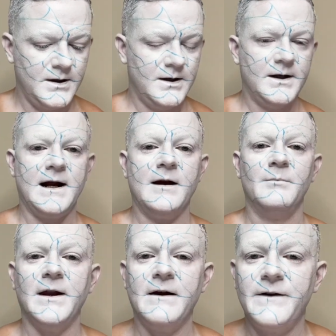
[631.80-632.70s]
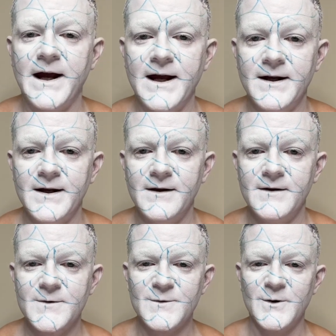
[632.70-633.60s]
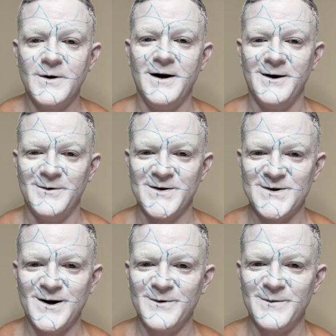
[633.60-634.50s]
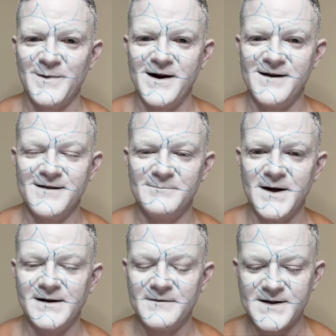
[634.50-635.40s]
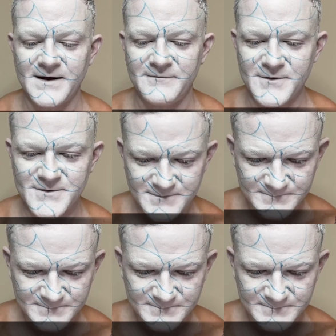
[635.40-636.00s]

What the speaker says: And I am left-handed, so I always start with my left side first.